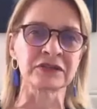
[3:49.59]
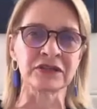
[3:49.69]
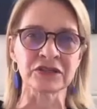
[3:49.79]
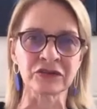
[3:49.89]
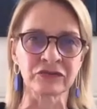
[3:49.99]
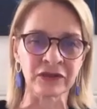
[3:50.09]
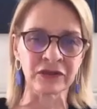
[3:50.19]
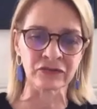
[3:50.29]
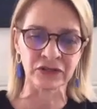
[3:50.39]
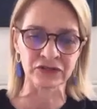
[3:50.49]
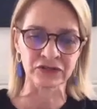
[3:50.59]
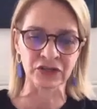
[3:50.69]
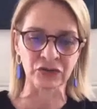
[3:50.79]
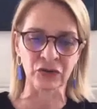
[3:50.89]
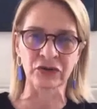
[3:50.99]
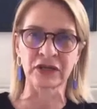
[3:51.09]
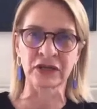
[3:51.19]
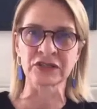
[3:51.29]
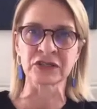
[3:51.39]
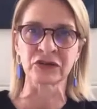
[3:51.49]
And there's a lot of othering going on.
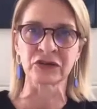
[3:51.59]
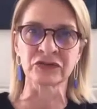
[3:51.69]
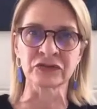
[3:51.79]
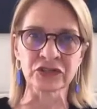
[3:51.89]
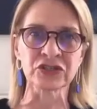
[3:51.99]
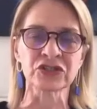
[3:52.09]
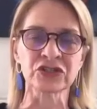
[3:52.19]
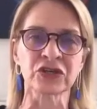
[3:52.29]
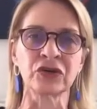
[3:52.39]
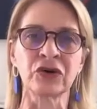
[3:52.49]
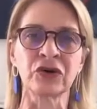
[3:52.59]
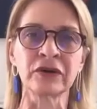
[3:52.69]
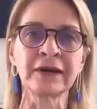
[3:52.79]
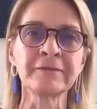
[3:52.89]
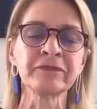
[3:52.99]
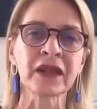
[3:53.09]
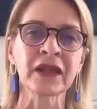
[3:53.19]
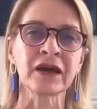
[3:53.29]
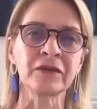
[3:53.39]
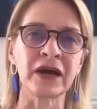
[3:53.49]
There's a lot of divisions going on,
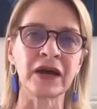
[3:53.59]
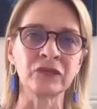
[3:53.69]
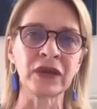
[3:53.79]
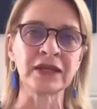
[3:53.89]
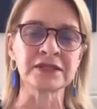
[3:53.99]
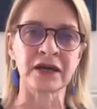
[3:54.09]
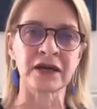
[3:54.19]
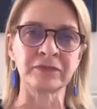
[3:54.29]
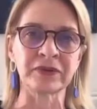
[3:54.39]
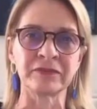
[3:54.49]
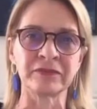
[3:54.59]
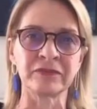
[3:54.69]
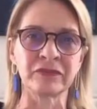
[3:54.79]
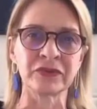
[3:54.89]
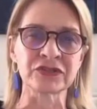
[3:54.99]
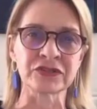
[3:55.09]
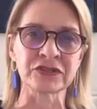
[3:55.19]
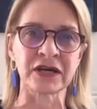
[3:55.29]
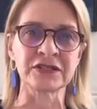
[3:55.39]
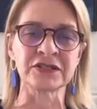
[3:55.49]
and we end up with
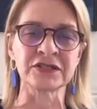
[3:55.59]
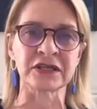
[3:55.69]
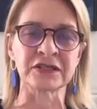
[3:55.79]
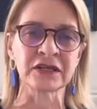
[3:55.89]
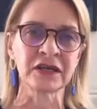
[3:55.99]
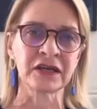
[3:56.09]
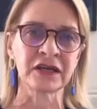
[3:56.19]
societies that.